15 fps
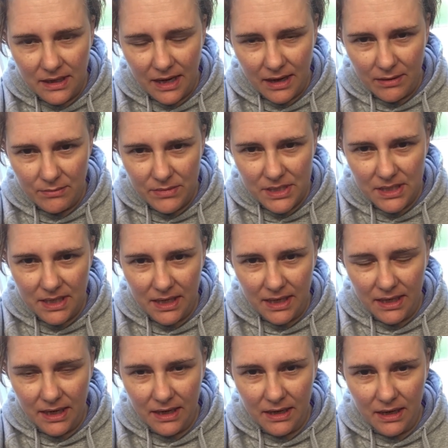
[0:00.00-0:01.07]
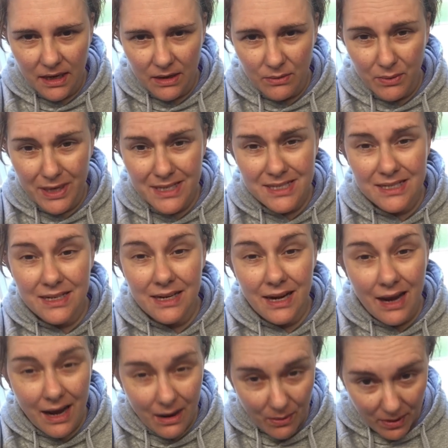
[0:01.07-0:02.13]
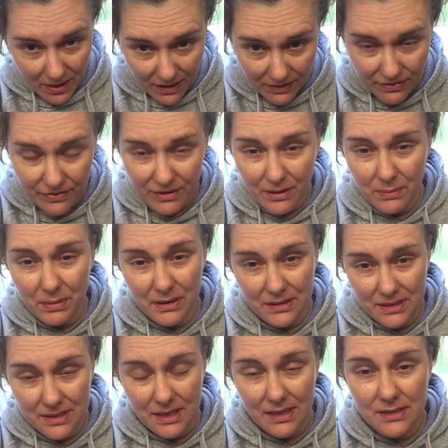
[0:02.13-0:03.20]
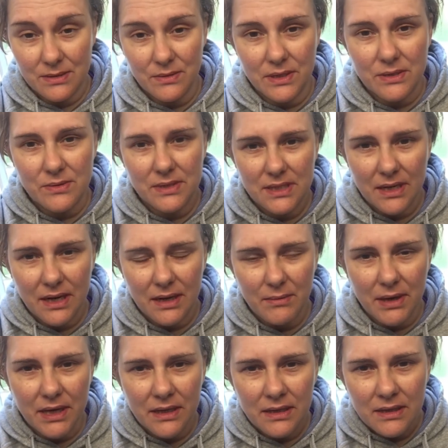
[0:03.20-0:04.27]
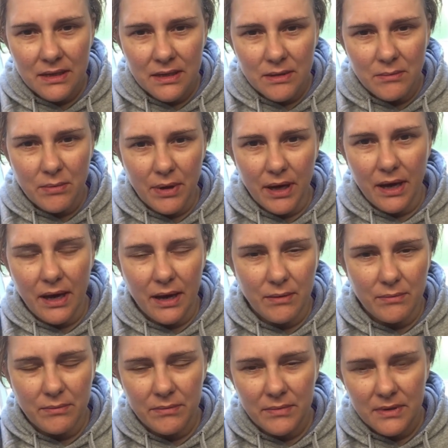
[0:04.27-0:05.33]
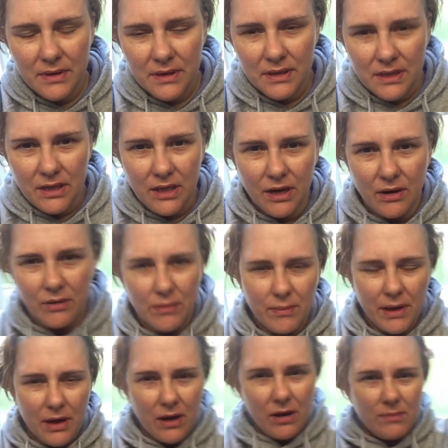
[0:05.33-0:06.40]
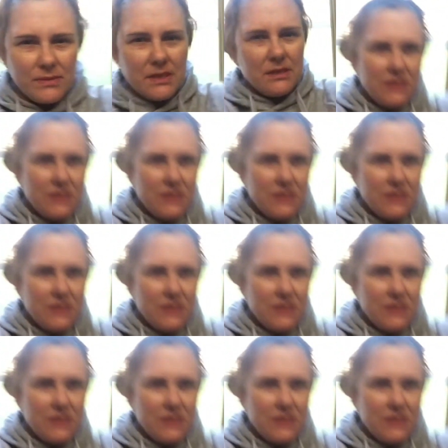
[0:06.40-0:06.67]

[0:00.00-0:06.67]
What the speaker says: to clinic and waited an hour for a blood test, which was a nightmare. But, you know, my arms